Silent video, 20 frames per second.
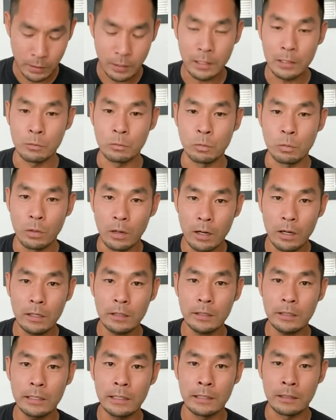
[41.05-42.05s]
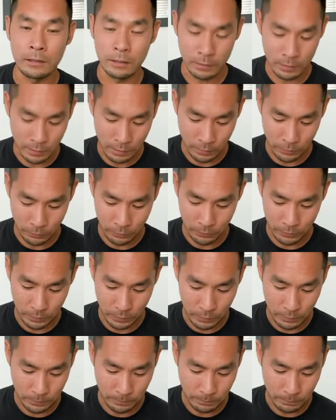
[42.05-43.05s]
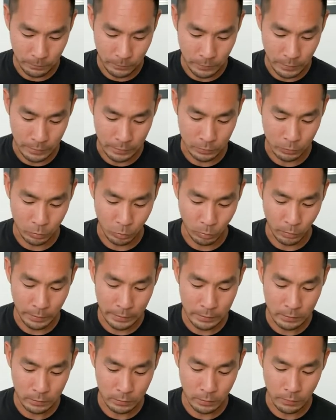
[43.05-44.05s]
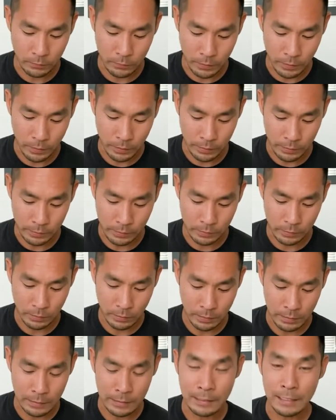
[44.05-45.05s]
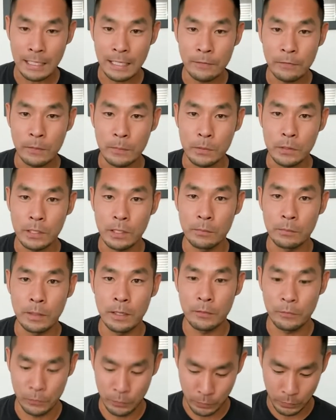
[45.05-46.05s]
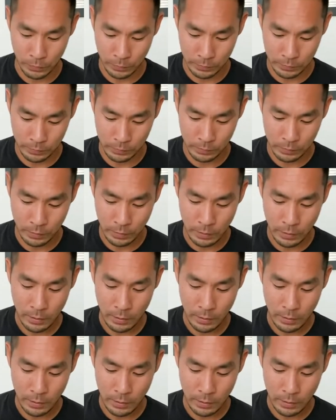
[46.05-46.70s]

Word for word: and walk in love as Christ loved us and gave himself up for us,